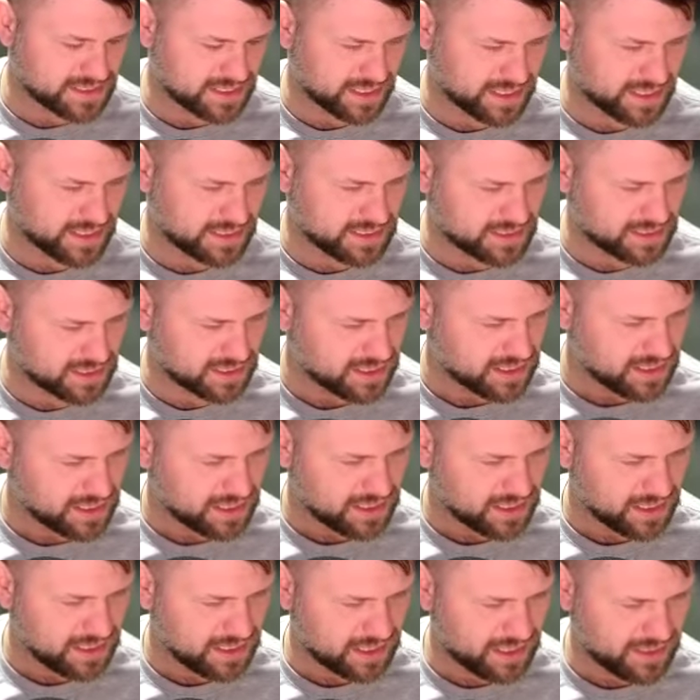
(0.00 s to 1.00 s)
did,
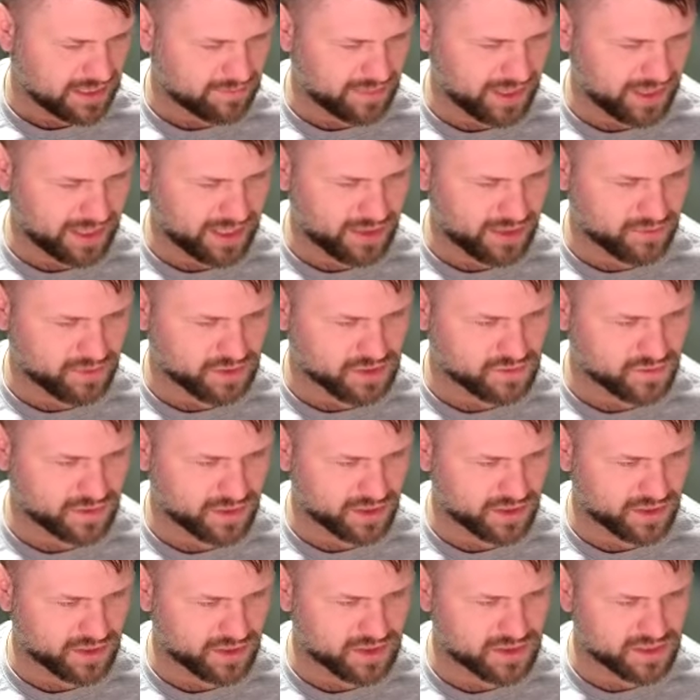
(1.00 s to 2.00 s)
and it was
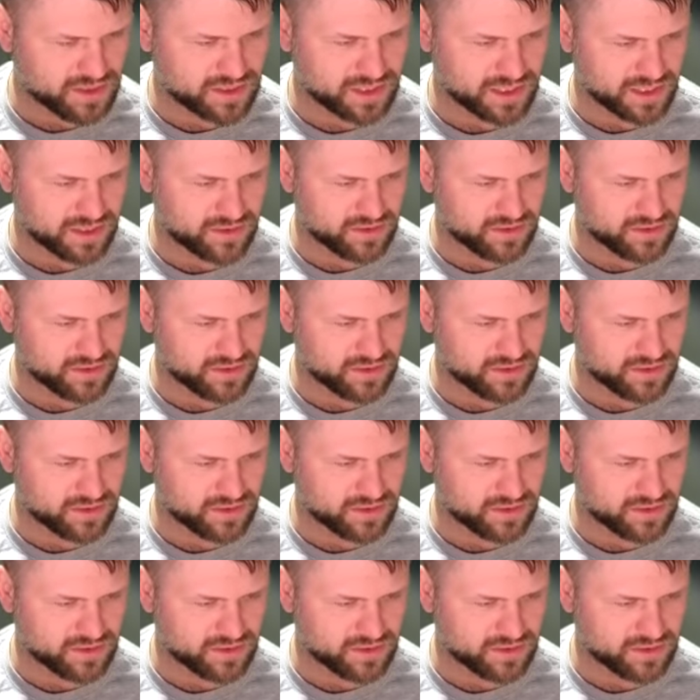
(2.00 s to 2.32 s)
one of those.